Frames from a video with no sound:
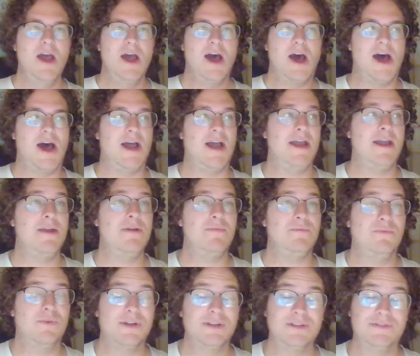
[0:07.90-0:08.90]
I
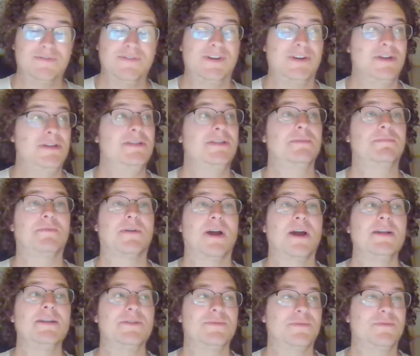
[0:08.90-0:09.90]
was very
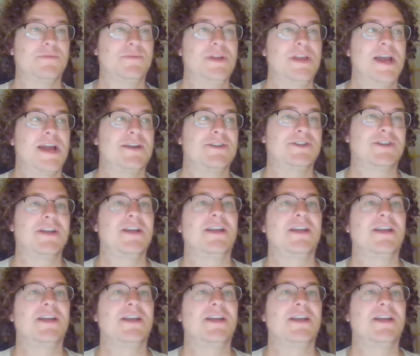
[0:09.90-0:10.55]
surprised when we actually